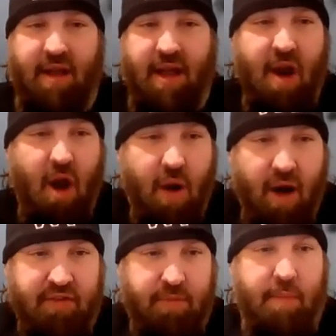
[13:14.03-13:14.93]
And how
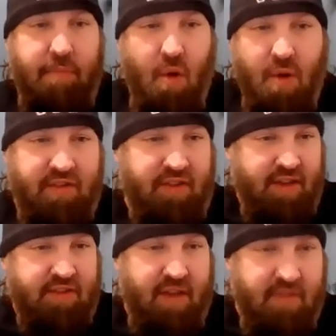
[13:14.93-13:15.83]
awesome that pro wrestling
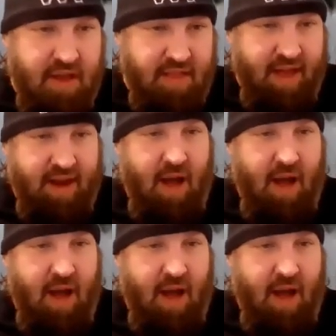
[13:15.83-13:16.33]
has given you that